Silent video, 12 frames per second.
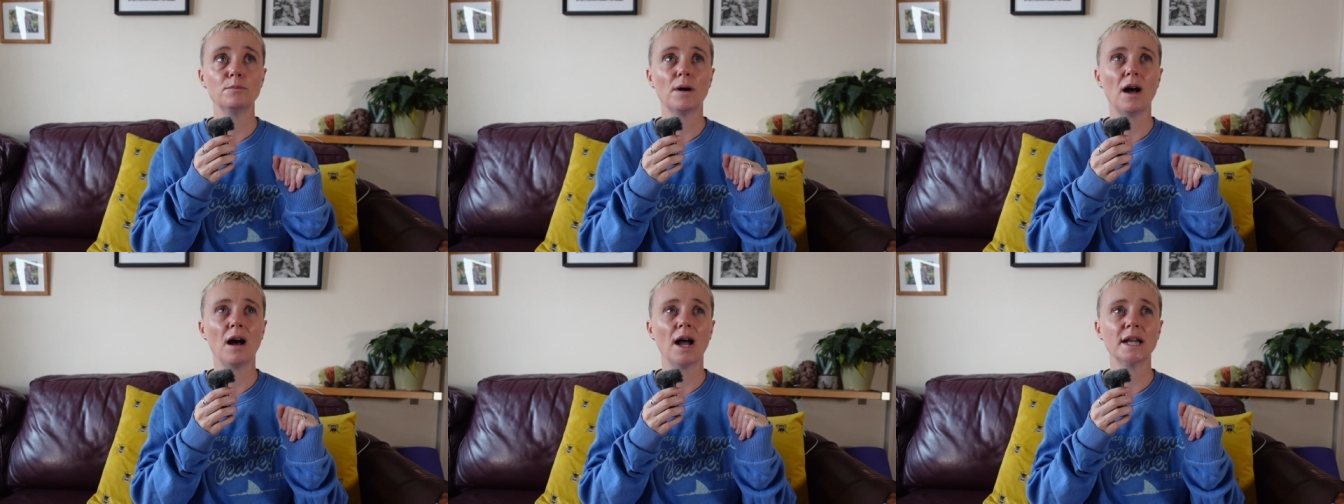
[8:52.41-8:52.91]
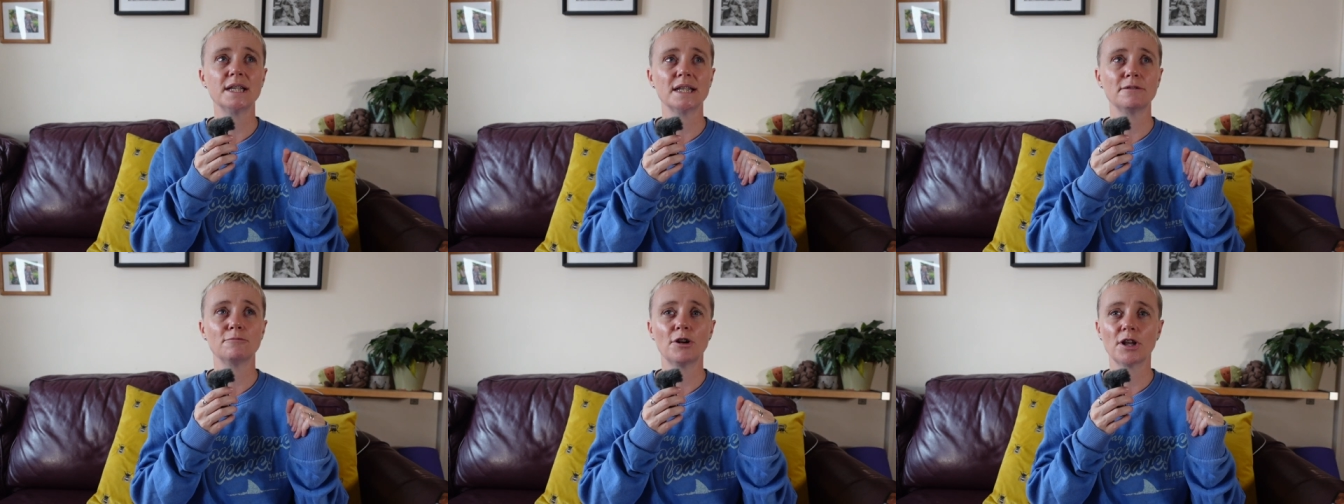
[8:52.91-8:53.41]
but I
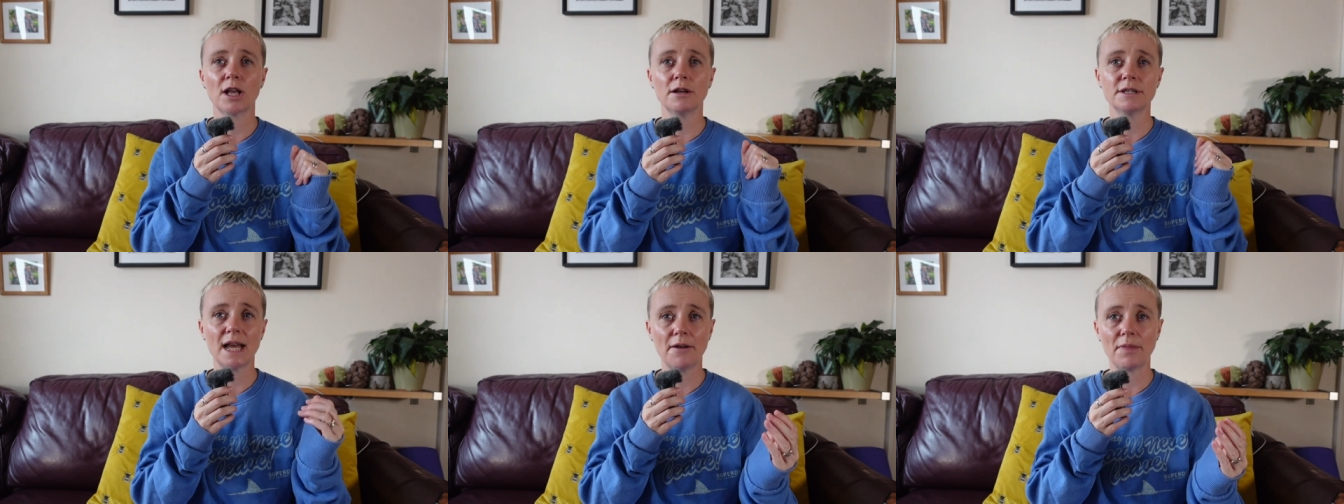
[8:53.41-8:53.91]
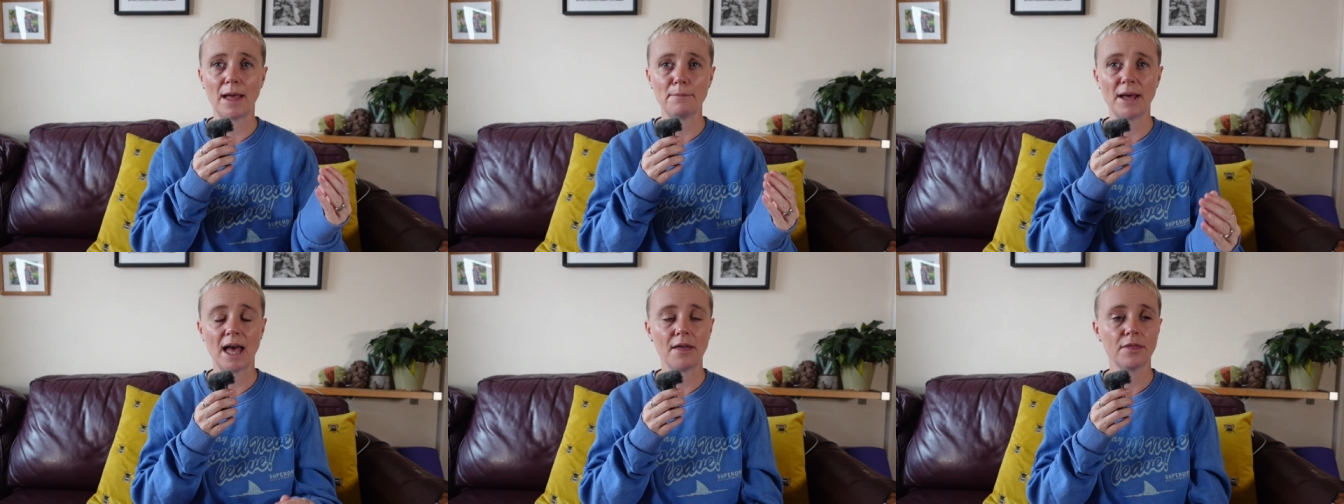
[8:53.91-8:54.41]
didn't want to go down that
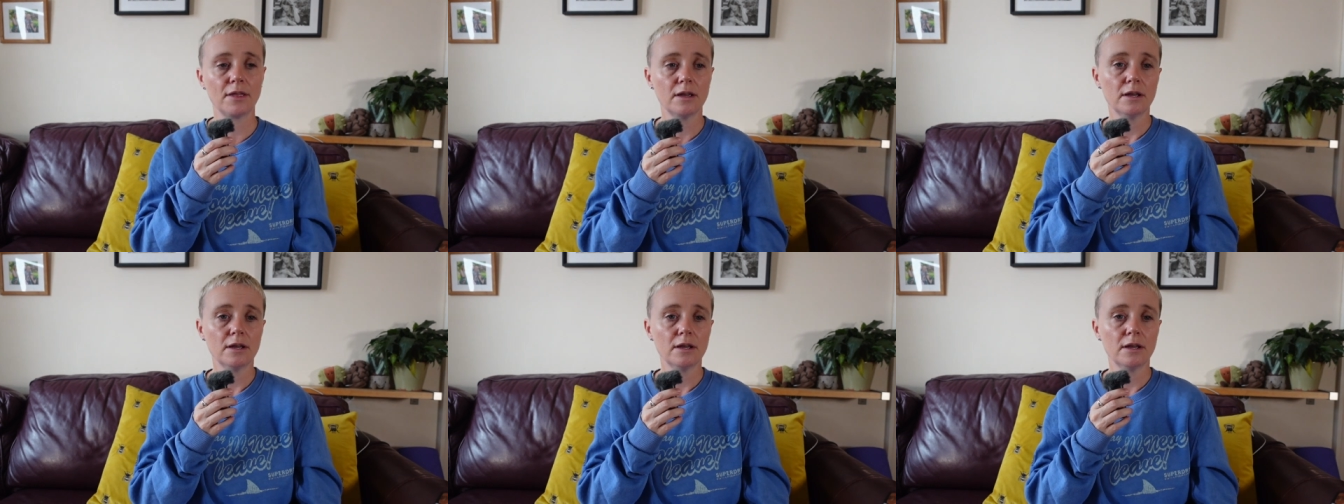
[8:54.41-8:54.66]
path.